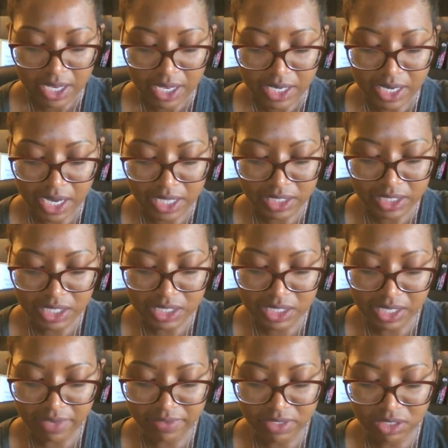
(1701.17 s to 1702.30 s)

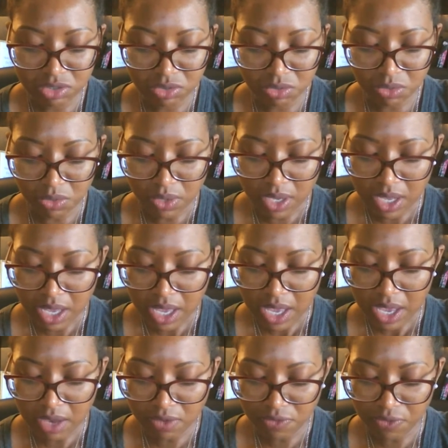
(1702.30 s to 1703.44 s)
1972,
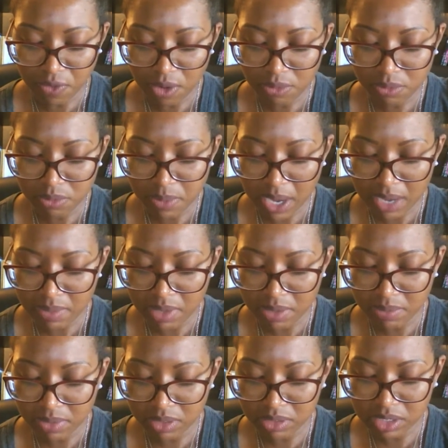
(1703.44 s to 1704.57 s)
informed by
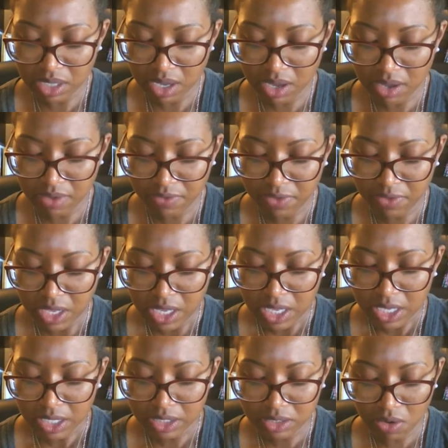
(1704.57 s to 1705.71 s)
members of
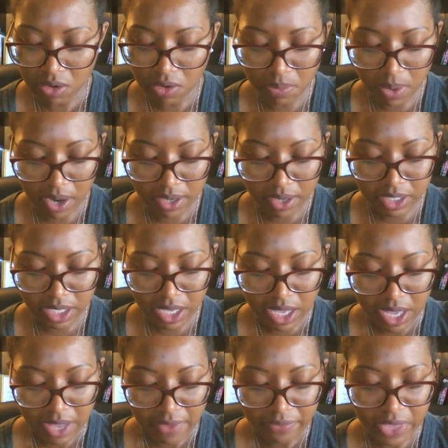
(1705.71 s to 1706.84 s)
his own party
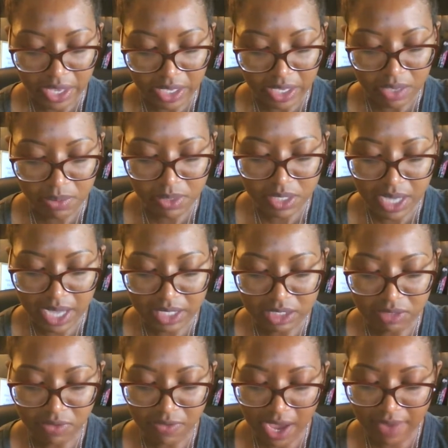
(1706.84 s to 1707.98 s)
that he would not
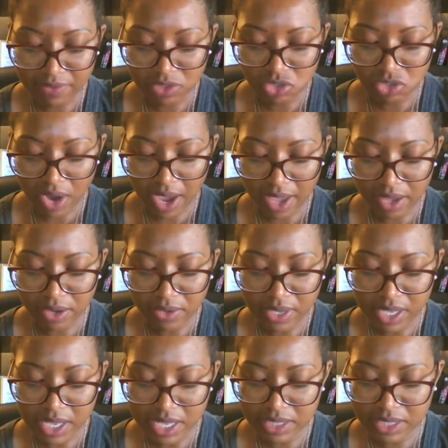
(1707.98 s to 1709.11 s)
survive the trial
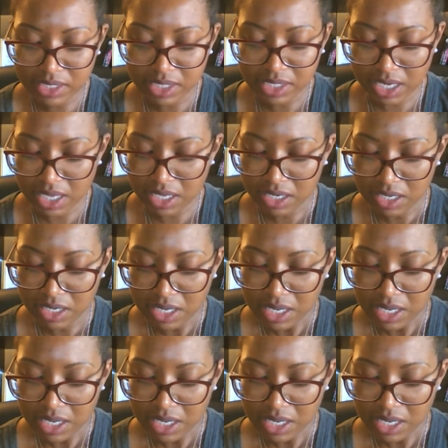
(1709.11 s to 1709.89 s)
in the Senate.